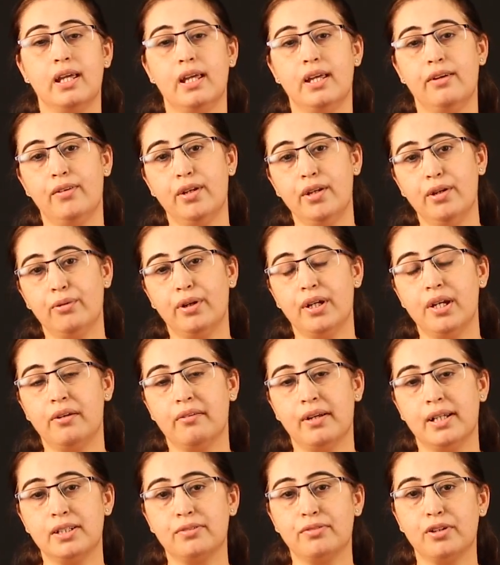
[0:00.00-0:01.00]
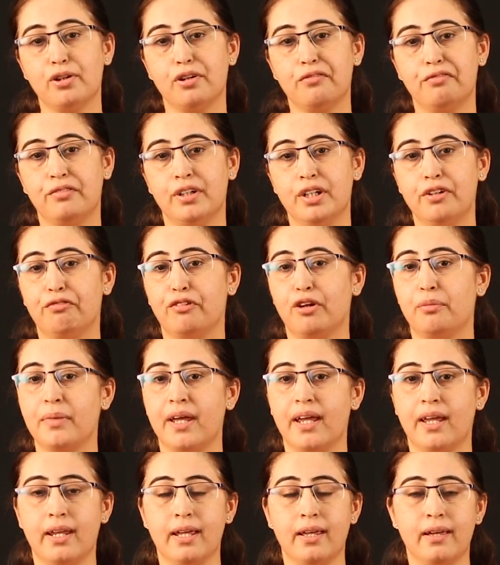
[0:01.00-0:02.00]
Even you can transfer your fund from
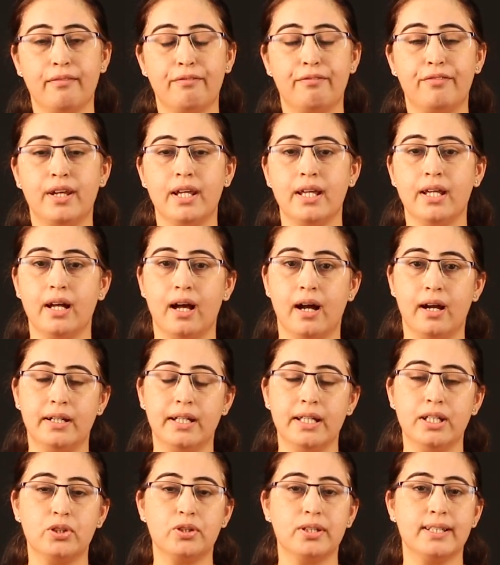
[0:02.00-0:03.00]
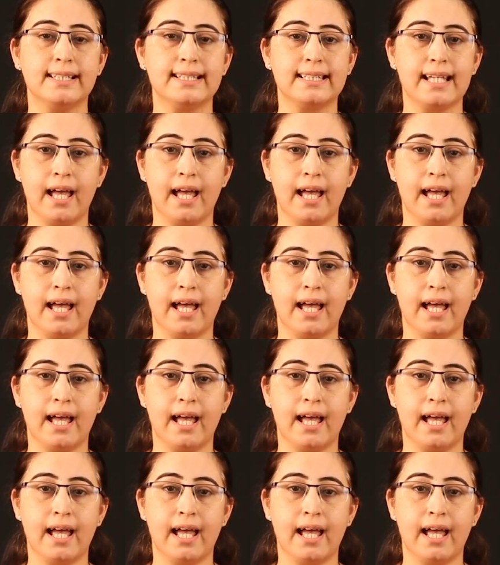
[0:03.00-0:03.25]
NEFT, RTGS,